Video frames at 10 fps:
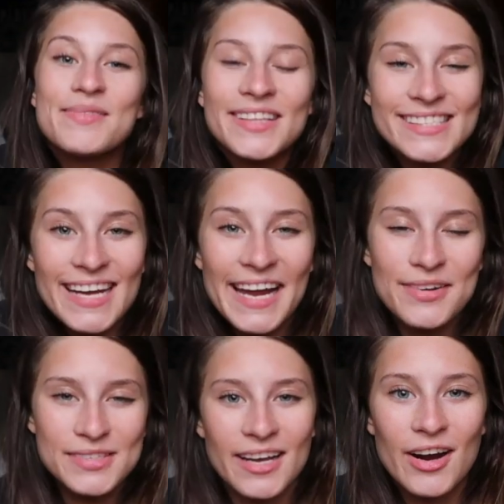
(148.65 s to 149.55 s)
emailed this guy and
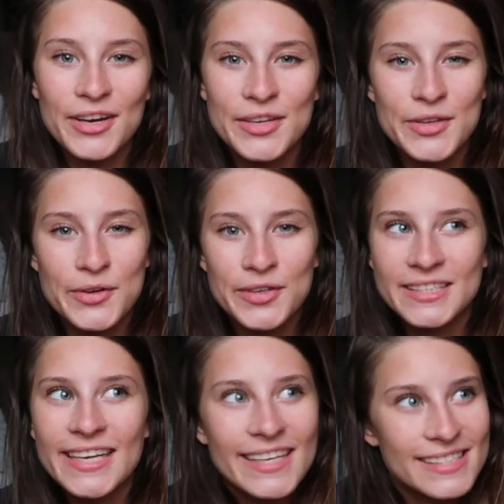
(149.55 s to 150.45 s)
I was like, are your
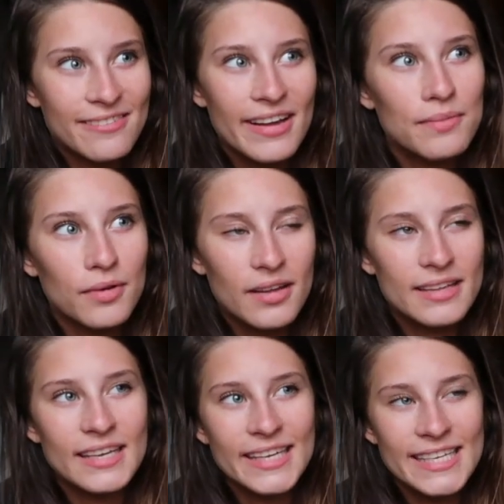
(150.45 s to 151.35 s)
tickets available?
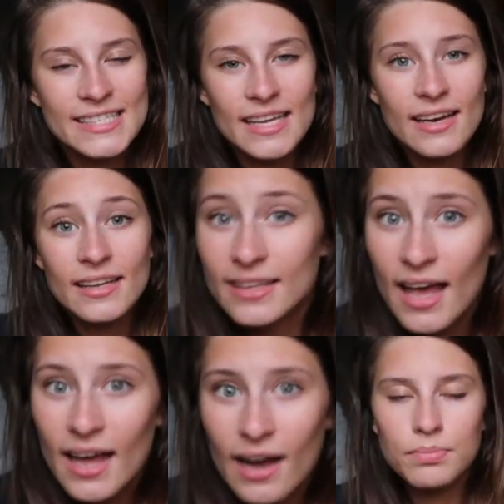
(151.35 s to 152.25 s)
And then he said,
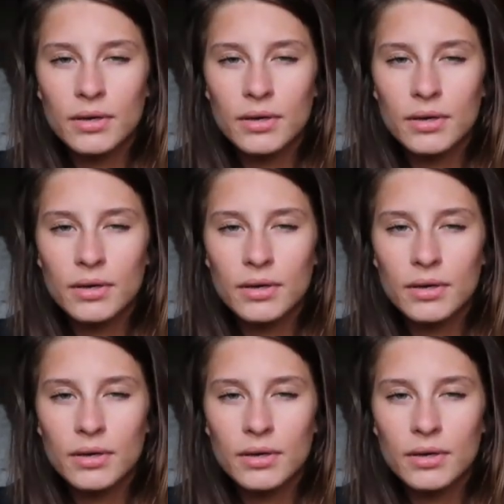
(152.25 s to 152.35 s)
yeah.